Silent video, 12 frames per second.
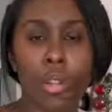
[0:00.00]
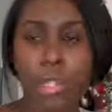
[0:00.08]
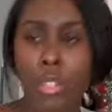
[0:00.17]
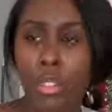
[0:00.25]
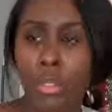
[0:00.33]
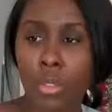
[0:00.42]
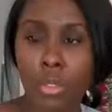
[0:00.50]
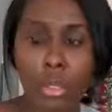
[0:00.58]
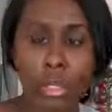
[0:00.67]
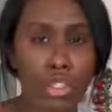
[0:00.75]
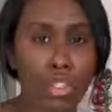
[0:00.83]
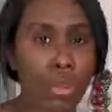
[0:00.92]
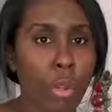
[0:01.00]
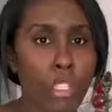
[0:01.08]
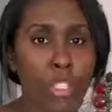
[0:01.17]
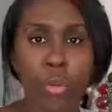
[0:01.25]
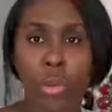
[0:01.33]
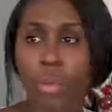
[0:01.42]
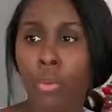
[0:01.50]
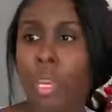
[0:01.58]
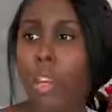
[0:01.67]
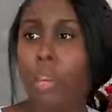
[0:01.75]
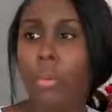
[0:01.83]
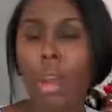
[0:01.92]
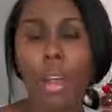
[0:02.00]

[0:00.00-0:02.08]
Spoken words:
this is the situation with Wickham.